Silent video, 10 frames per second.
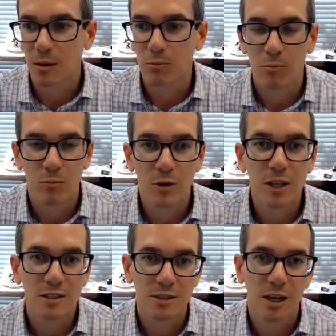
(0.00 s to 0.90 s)
I'm
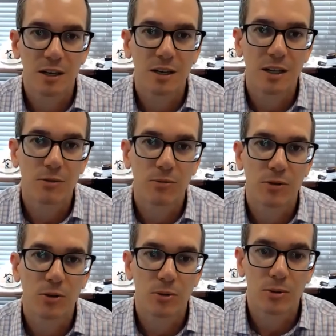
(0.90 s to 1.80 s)
really excited. If
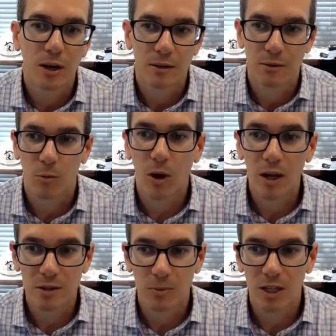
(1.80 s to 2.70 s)
you
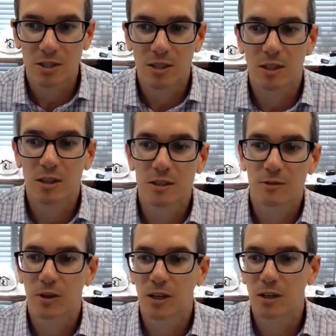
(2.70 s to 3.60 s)
want to watch any of
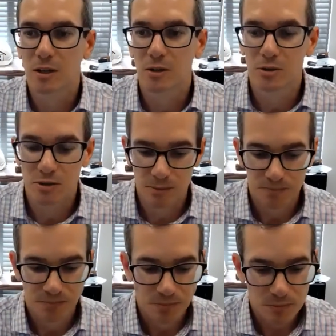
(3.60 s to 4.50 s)
these videos,
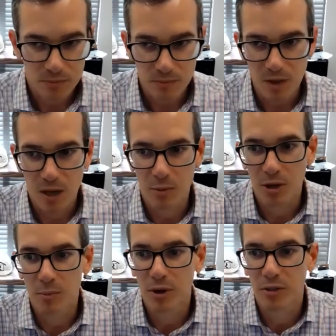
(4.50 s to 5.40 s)
I'm
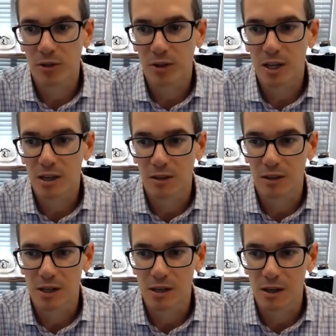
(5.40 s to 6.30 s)
going to put the link in
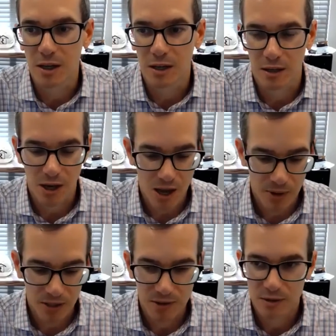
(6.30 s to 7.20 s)
the
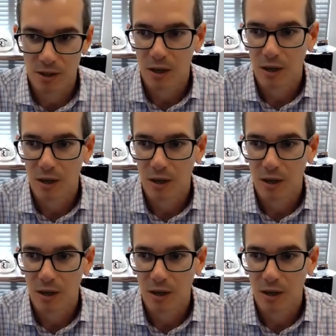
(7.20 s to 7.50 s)
comments.